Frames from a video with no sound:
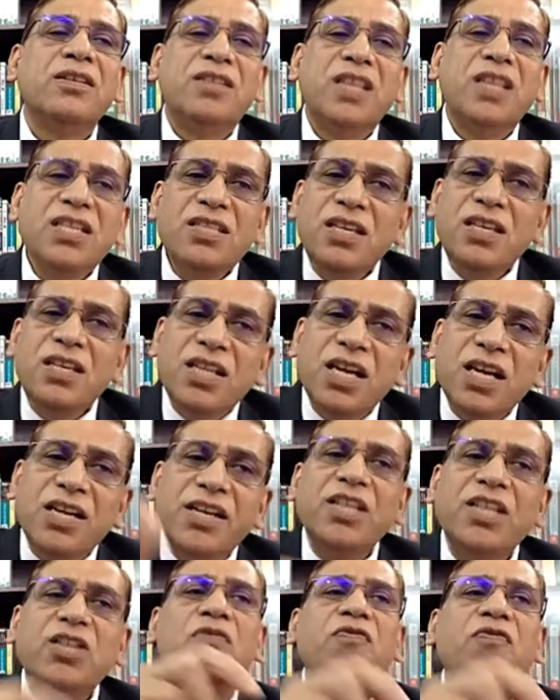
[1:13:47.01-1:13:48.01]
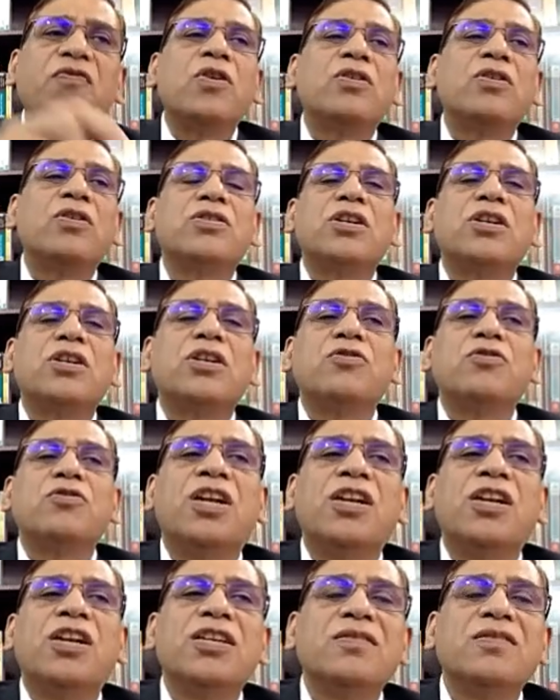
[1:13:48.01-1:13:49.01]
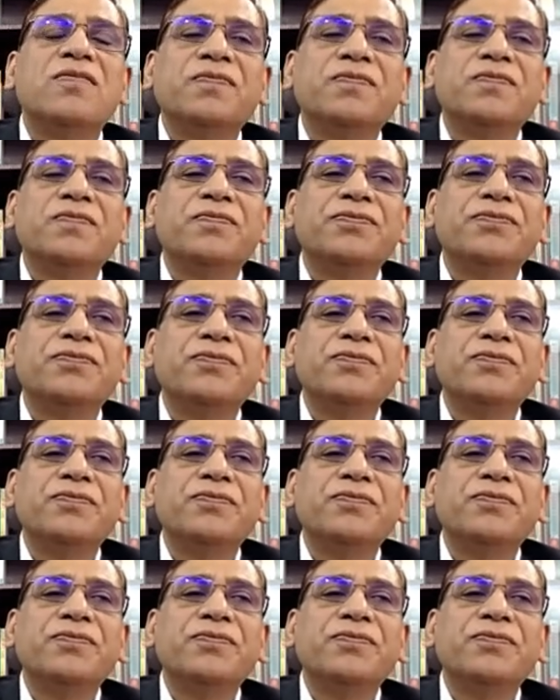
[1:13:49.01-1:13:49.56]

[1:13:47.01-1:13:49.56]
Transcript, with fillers: This is the death of constitutionalism.